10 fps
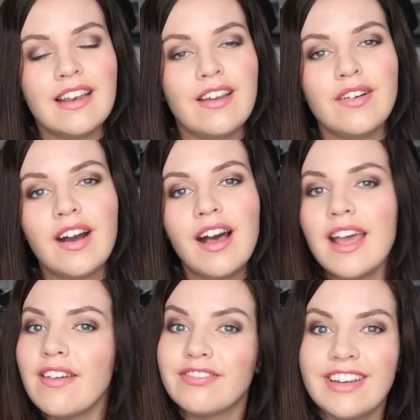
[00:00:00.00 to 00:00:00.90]
Now,
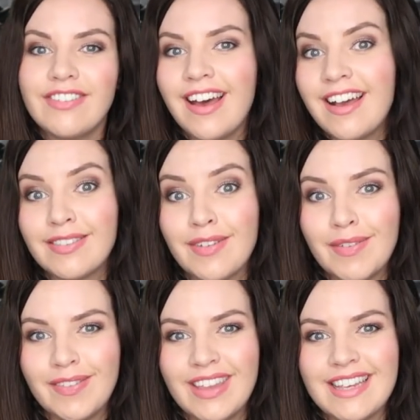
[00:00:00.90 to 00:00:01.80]
I have never asked my
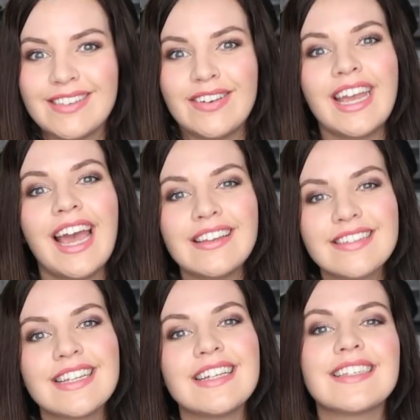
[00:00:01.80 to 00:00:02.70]
mum this, so I
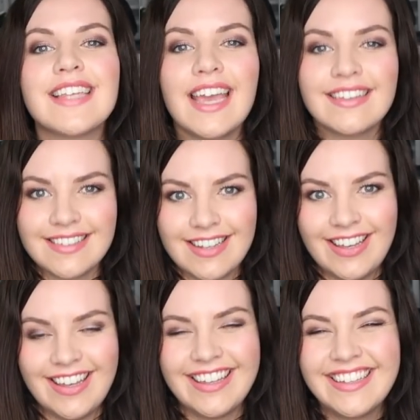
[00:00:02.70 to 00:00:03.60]
actually text
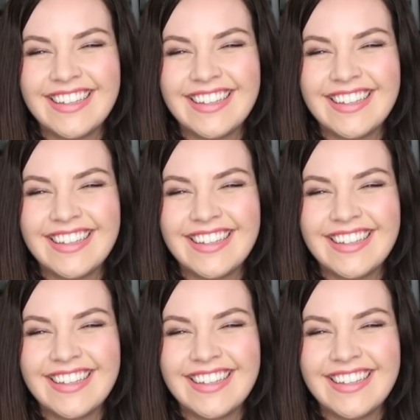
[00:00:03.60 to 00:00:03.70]
her